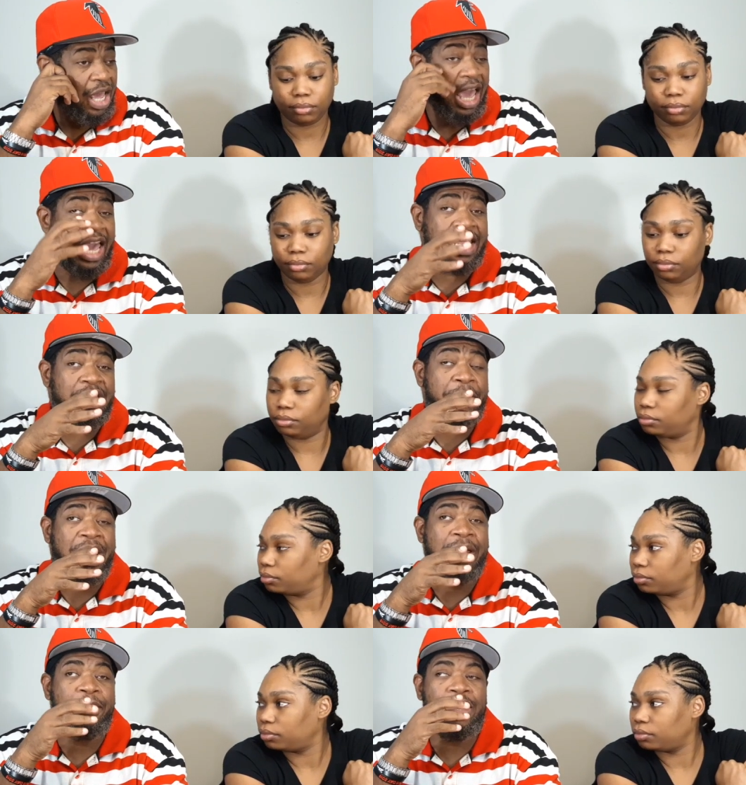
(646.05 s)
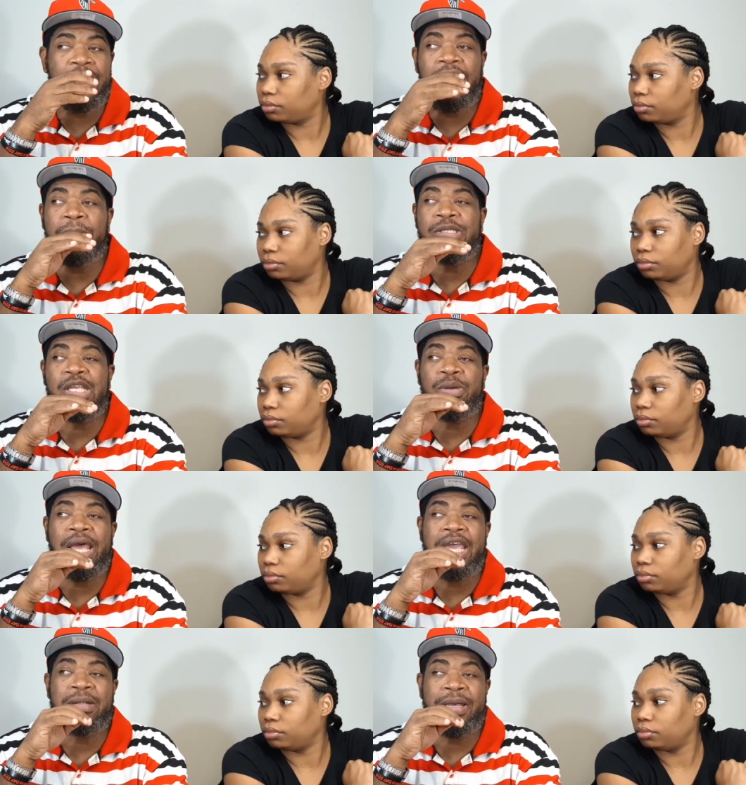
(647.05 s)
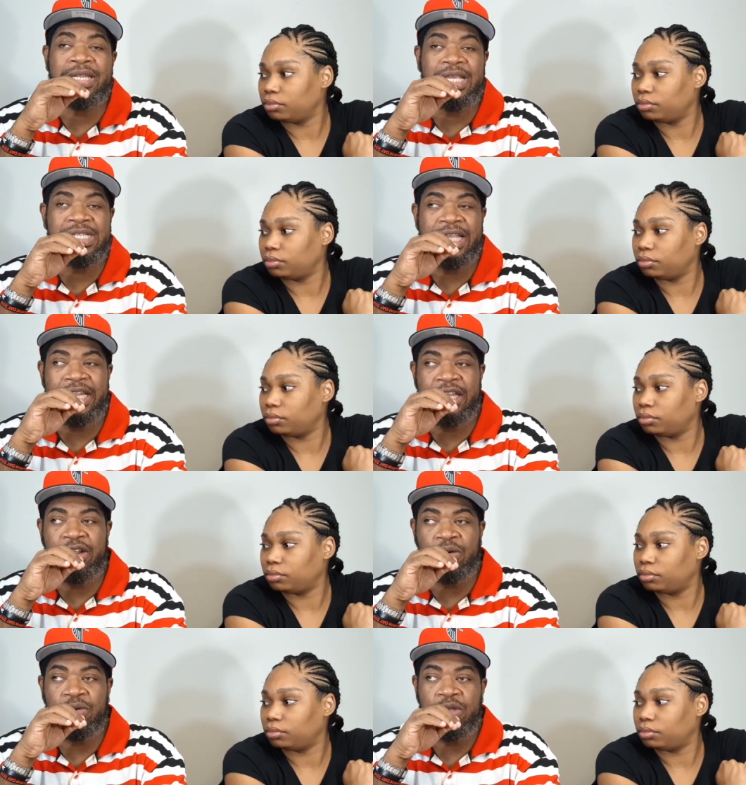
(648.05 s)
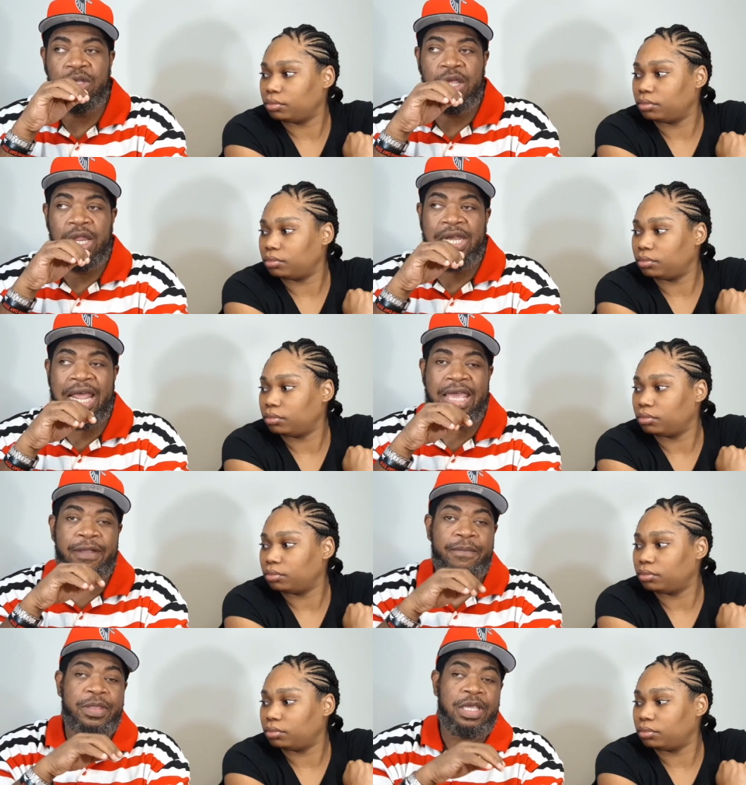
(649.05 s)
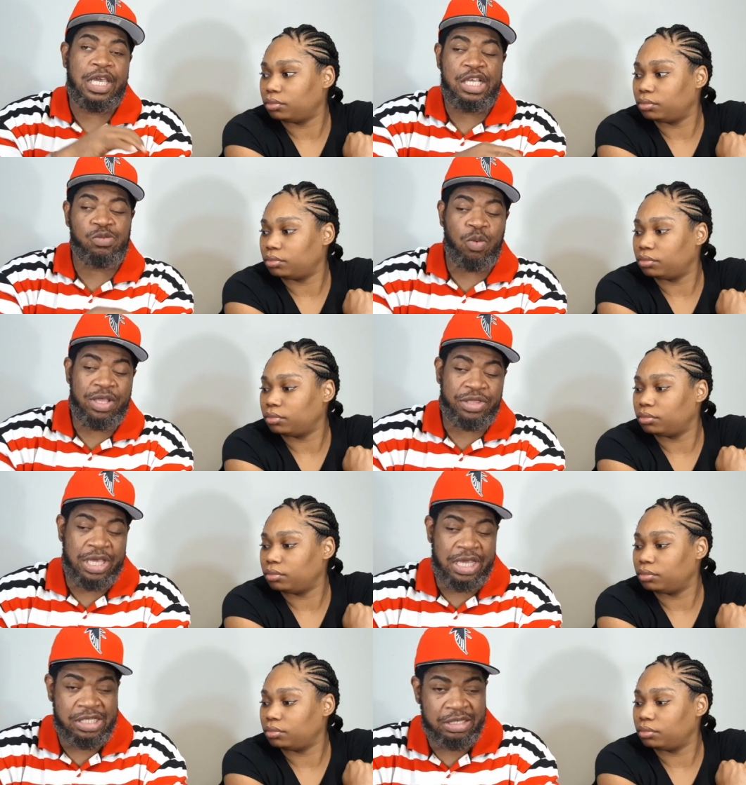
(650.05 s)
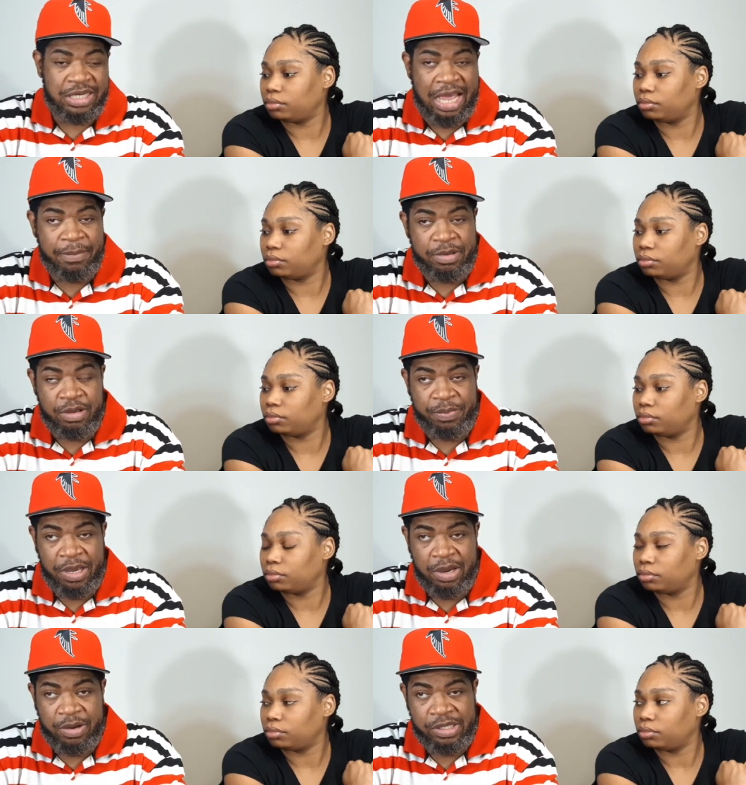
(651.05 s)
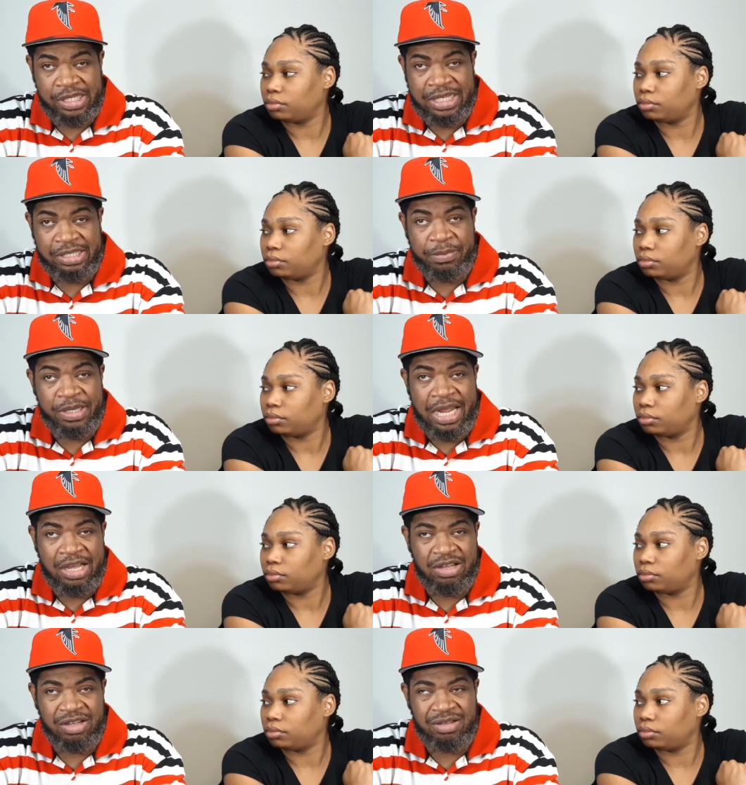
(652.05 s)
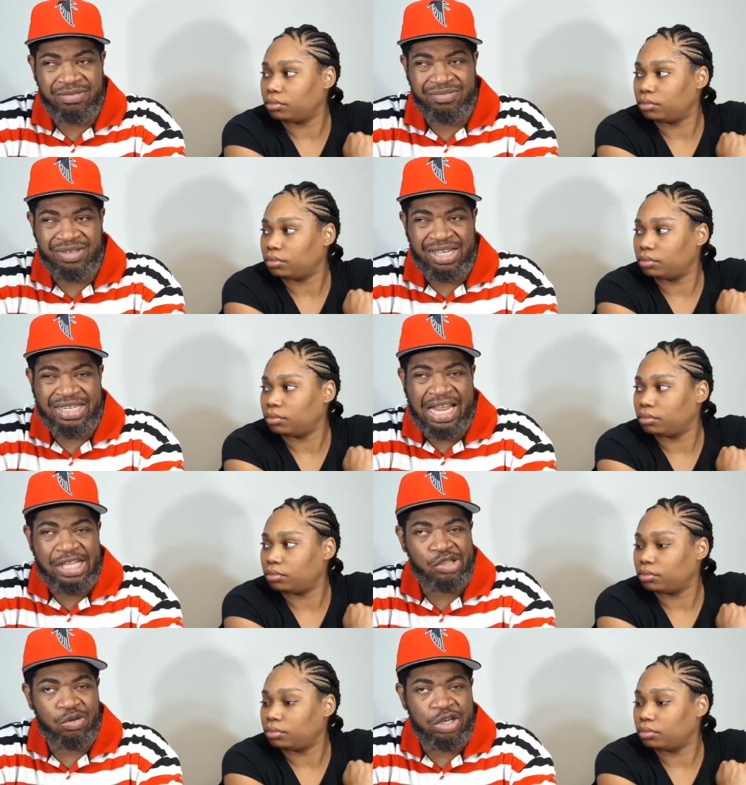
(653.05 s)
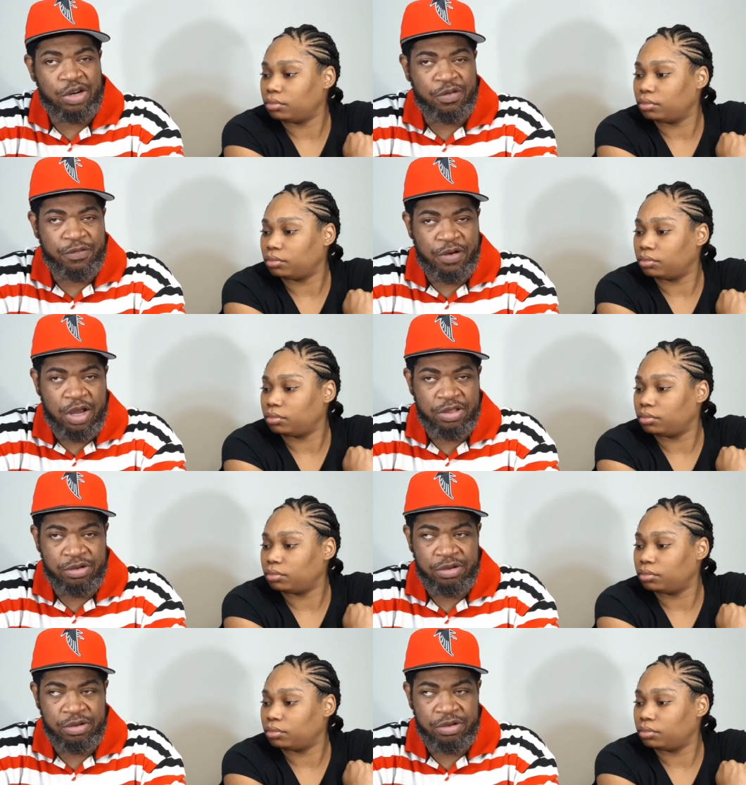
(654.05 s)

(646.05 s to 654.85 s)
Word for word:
Speaker 1: And the bad part, I'm gonna tell you what I hate about niggas like that though. Like, it's one thing to not be a parent, to be like a not so good of a father,